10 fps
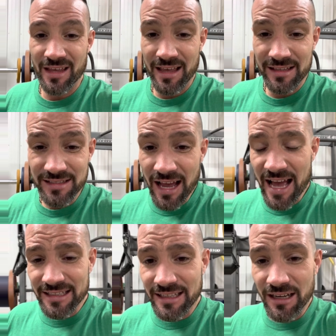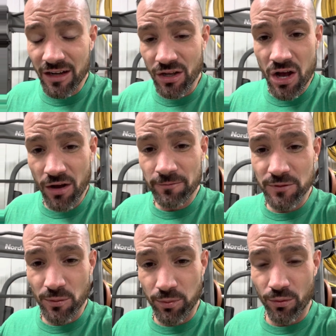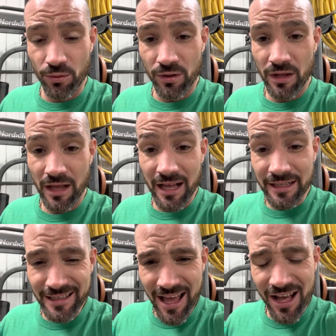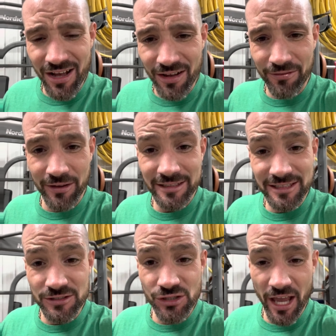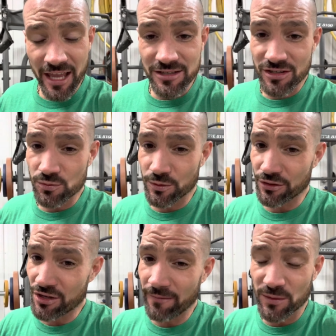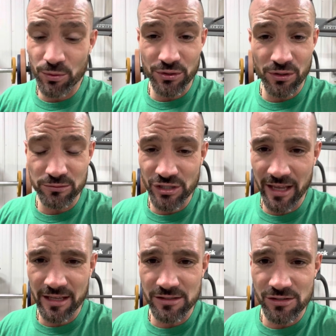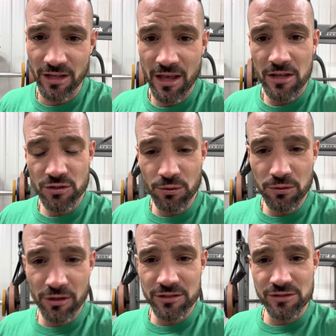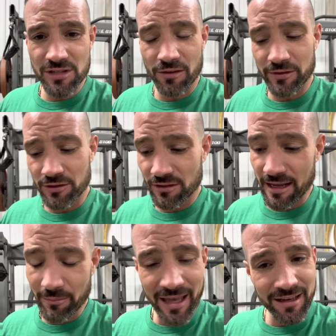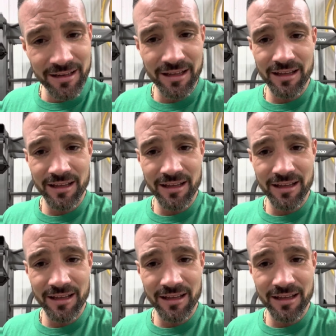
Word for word: See, I had to get uncomfortable enough to change because when you're comfortable, you don't change. So you look at yourself and you're like, man,